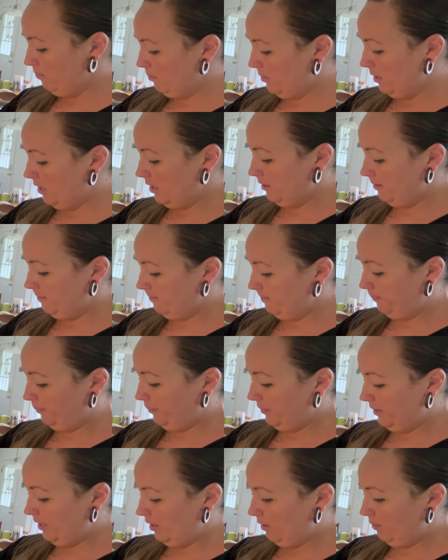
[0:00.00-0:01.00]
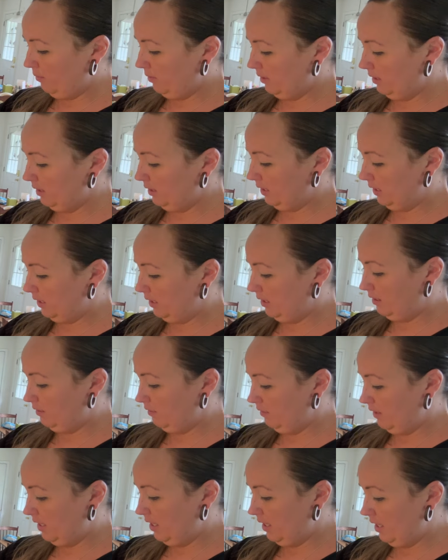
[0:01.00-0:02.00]
But it was
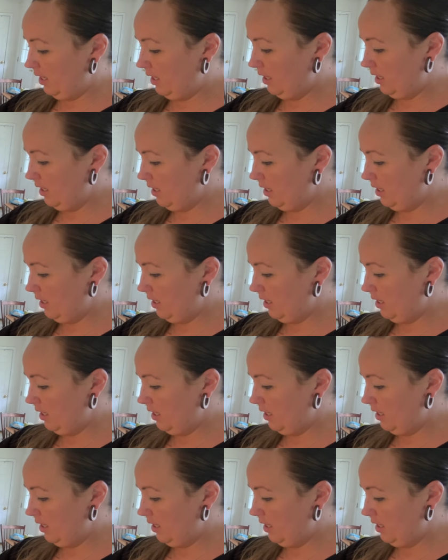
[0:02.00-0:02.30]
divine.